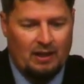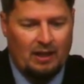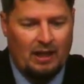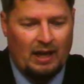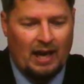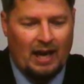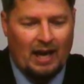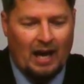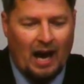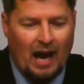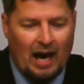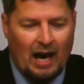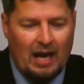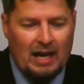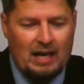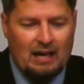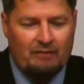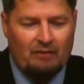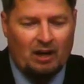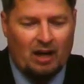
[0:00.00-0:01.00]
And I,
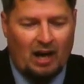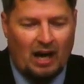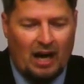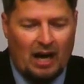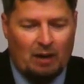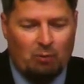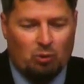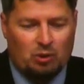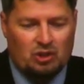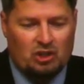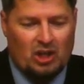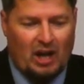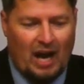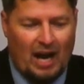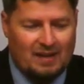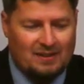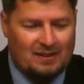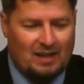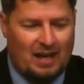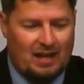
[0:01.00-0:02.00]
even I, will
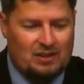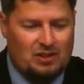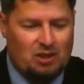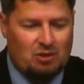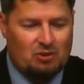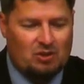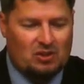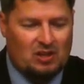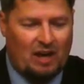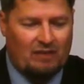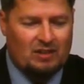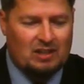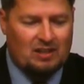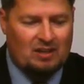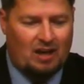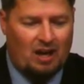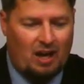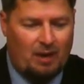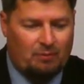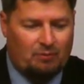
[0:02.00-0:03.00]
chastise you seven
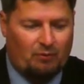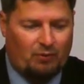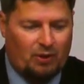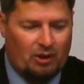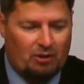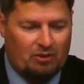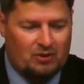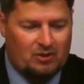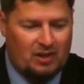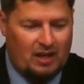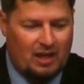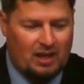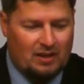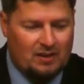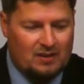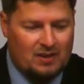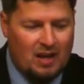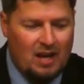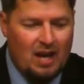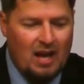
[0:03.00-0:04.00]
times for your
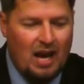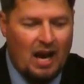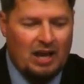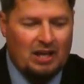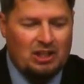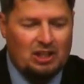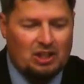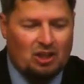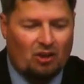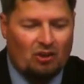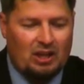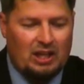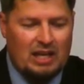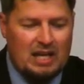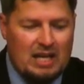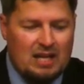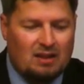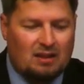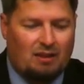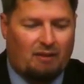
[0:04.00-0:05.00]
sins, and ye shall
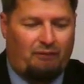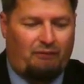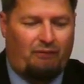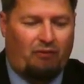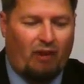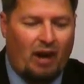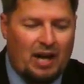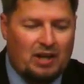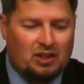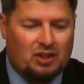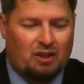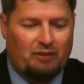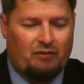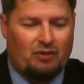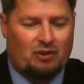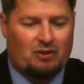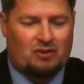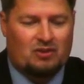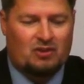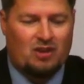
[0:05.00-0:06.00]
eat the flesh of
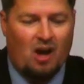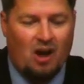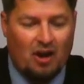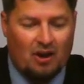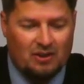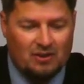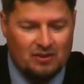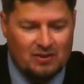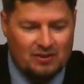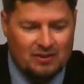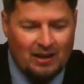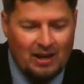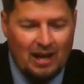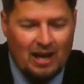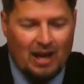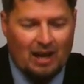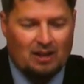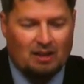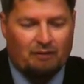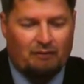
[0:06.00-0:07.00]
your sons,
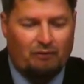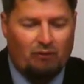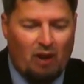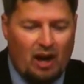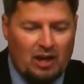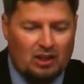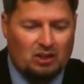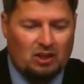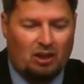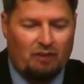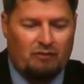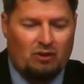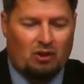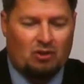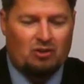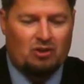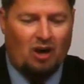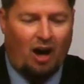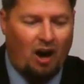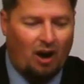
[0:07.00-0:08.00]
and the flesh of your
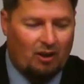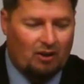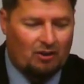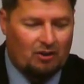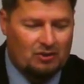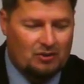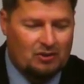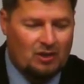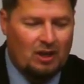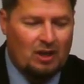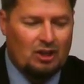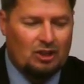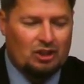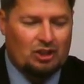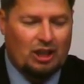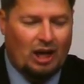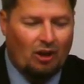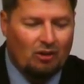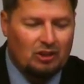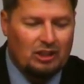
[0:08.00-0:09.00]
daughters
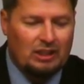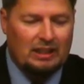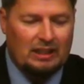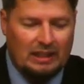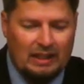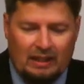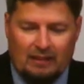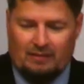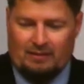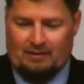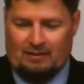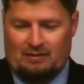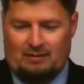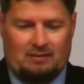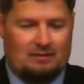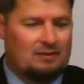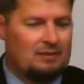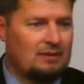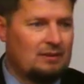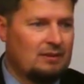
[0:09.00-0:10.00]
shall ye eat.
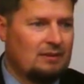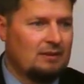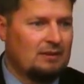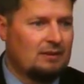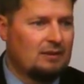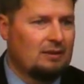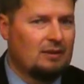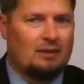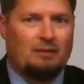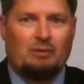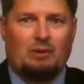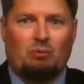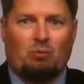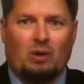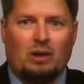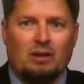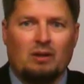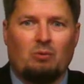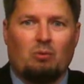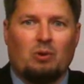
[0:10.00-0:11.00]
I mean,
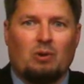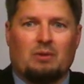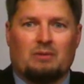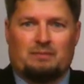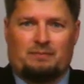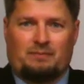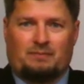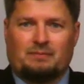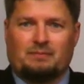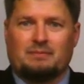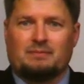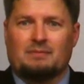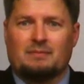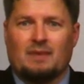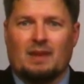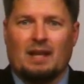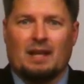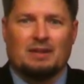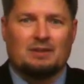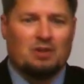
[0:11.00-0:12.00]
what in the world?
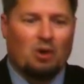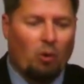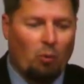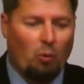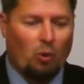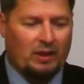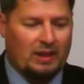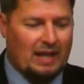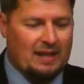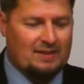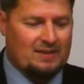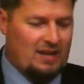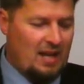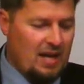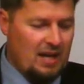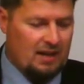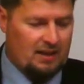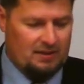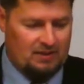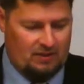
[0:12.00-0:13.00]
So what that's
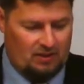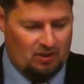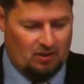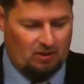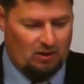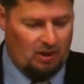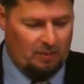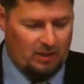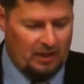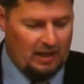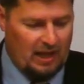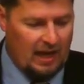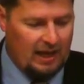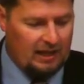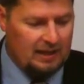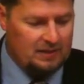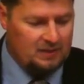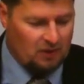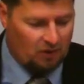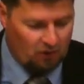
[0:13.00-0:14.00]
saying is, you know, I mean, that
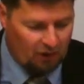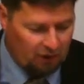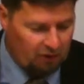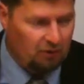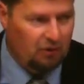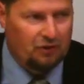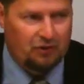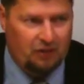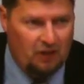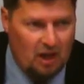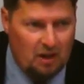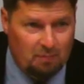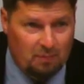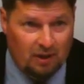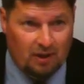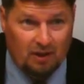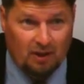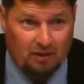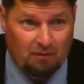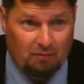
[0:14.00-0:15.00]
is a literal
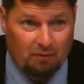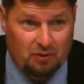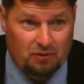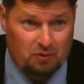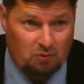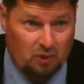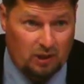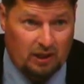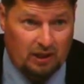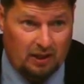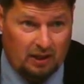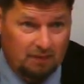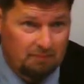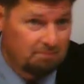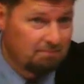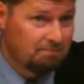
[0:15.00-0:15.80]
statement in verse 29.